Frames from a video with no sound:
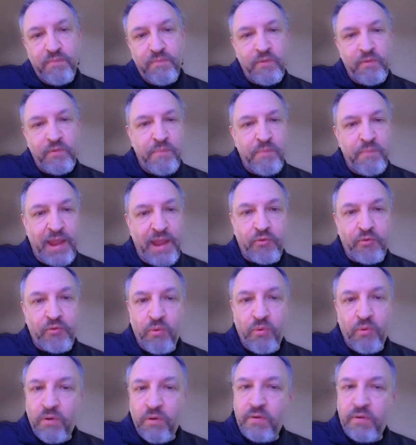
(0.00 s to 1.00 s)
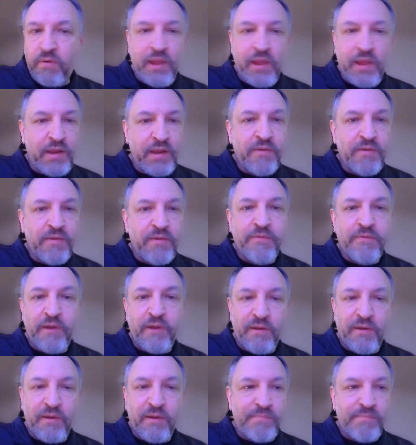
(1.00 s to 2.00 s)
some backdoor kind
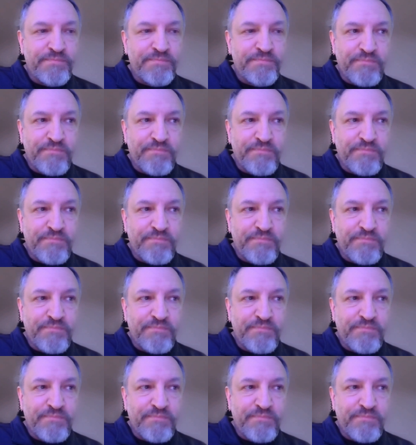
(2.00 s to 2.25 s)
of